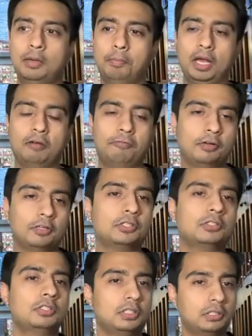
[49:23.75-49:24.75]

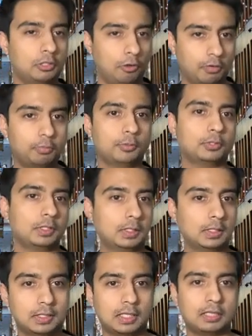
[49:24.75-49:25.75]
malfunctions in thought
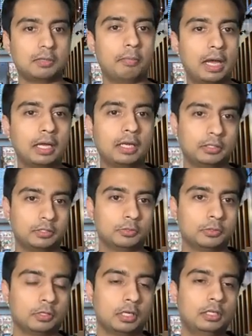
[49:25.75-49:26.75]
processes and the mind
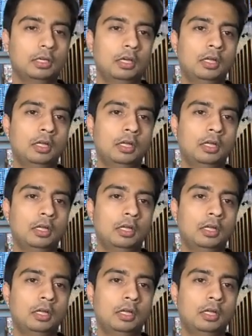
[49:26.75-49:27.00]
too, right?